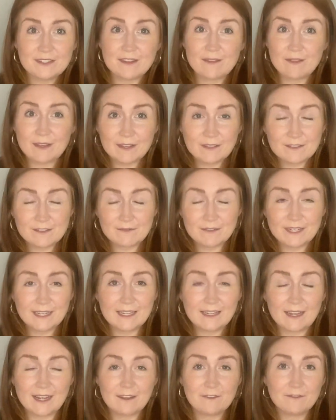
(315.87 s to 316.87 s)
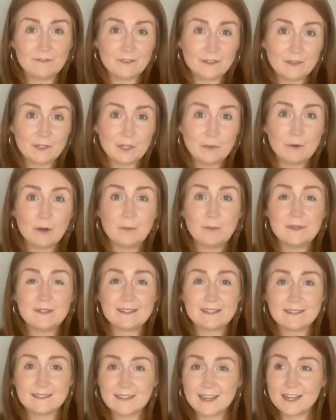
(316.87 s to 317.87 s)
the things that really like fill you up and
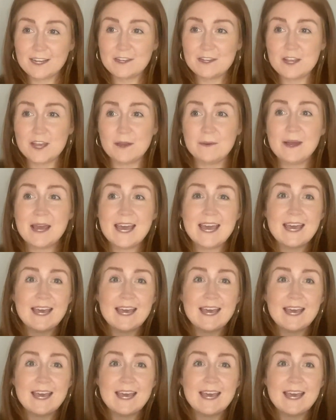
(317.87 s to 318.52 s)
sustain you.